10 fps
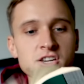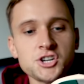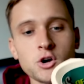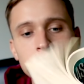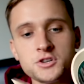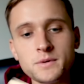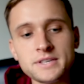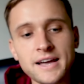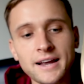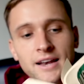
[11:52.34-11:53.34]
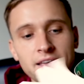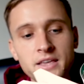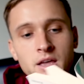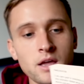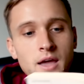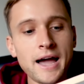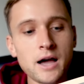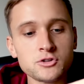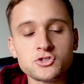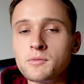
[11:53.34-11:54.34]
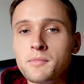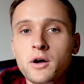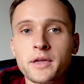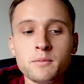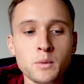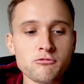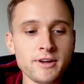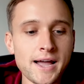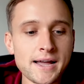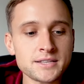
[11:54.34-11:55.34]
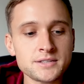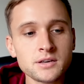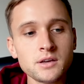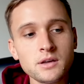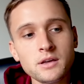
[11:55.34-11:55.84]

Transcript: shows you exactly how stock market will react